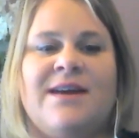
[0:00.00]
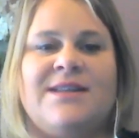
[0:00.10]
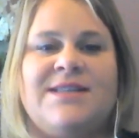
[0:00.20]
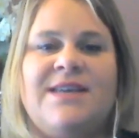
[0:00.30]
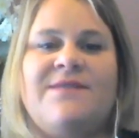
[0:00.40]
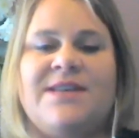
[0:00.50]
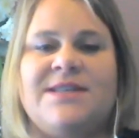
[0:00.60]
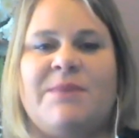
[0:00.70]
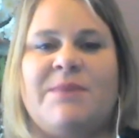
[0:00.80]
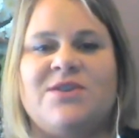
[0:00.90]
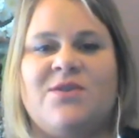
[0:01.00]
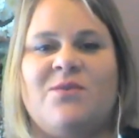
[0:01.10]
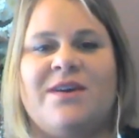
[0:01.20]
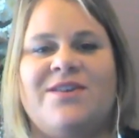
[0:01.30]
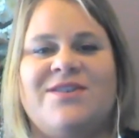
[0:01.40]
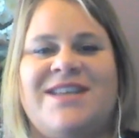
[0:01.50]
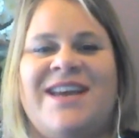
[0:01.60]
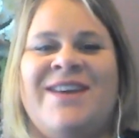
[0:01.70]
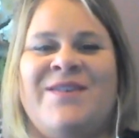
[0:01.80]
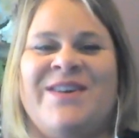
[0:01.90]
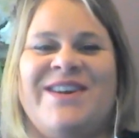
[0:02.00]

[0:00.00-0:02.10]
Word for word: TV special where you say